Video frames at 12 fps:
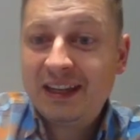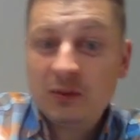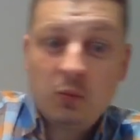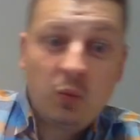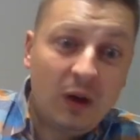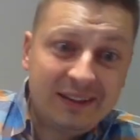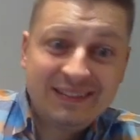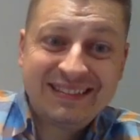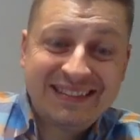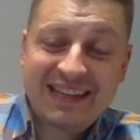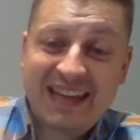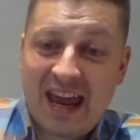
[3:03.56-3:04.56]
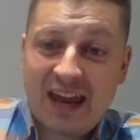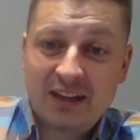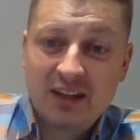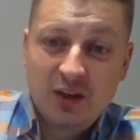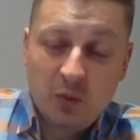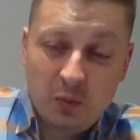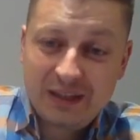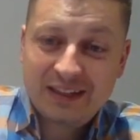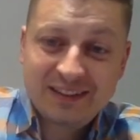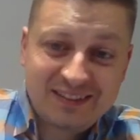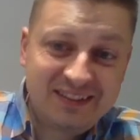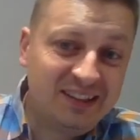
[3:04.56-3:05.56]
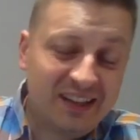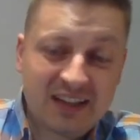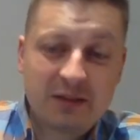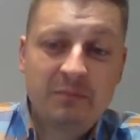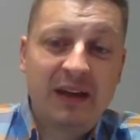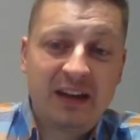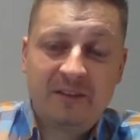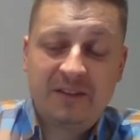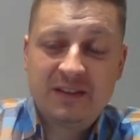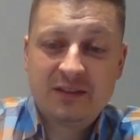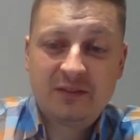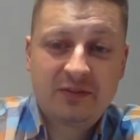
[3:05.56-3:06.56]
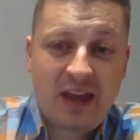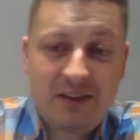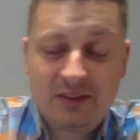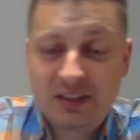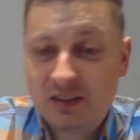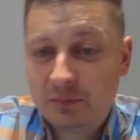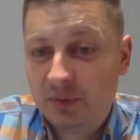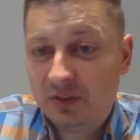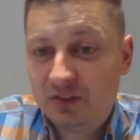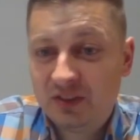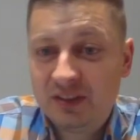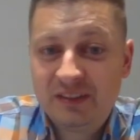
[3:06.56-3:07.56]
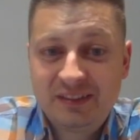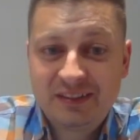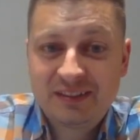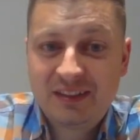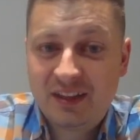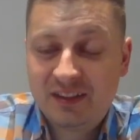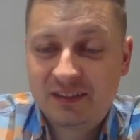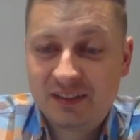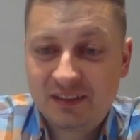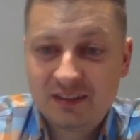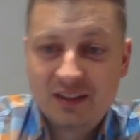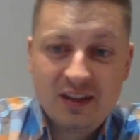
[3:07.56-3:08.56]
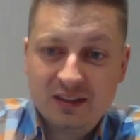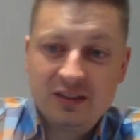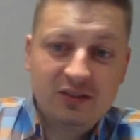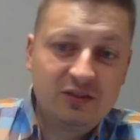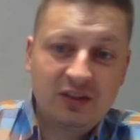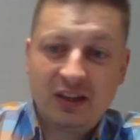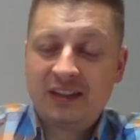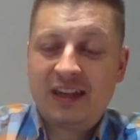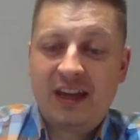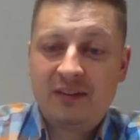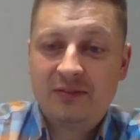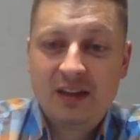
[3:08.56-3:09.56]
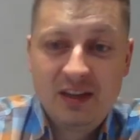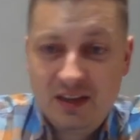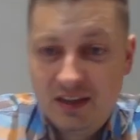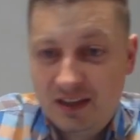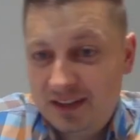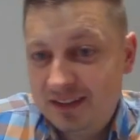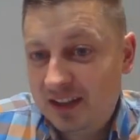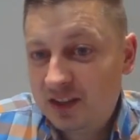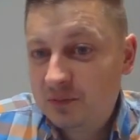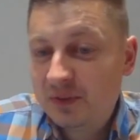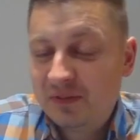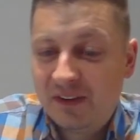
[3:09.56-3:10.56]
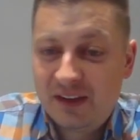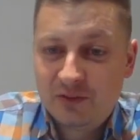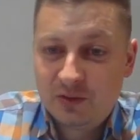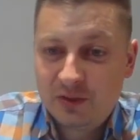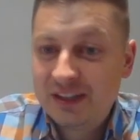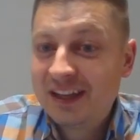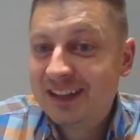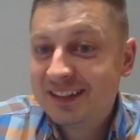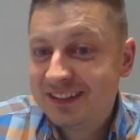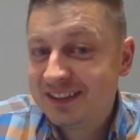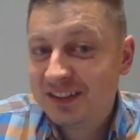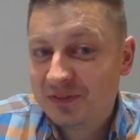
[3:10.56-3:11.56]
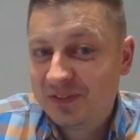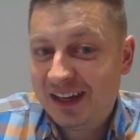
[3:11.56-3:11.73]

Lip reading: And once again, we can see like the benefits of having the pawns on e6 and a6. They do not have a knight b5 or a knight d.